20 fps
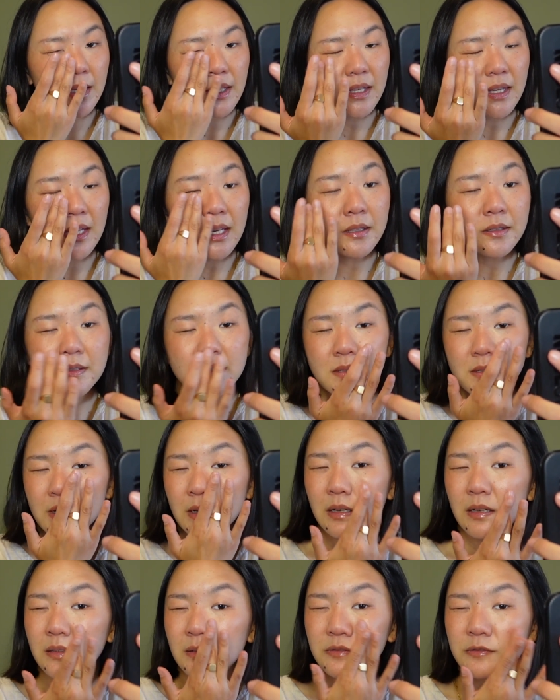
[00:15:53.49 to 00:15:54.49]
kiss
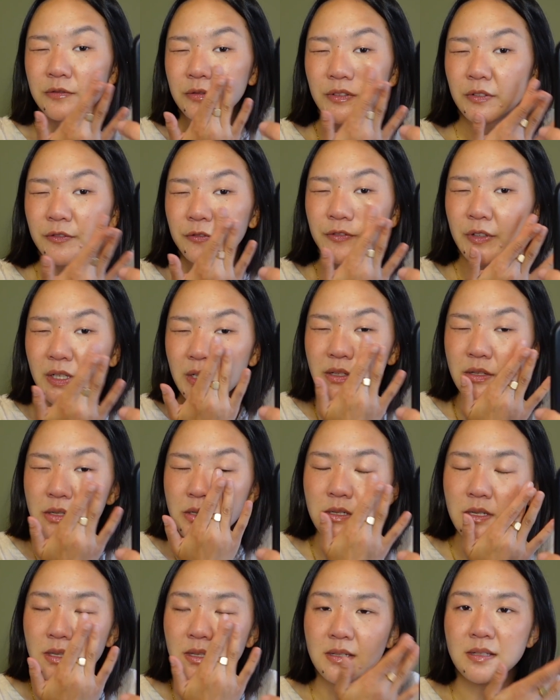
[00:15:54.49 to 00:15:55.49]
of
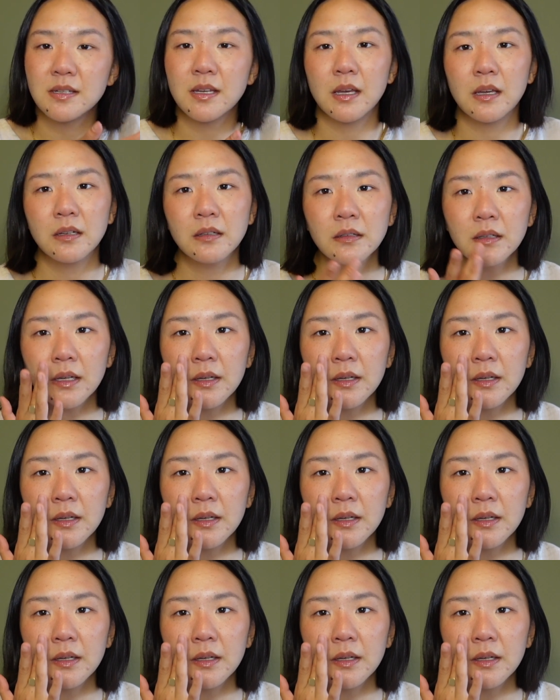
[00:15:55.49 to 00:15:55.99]
finish to the skin,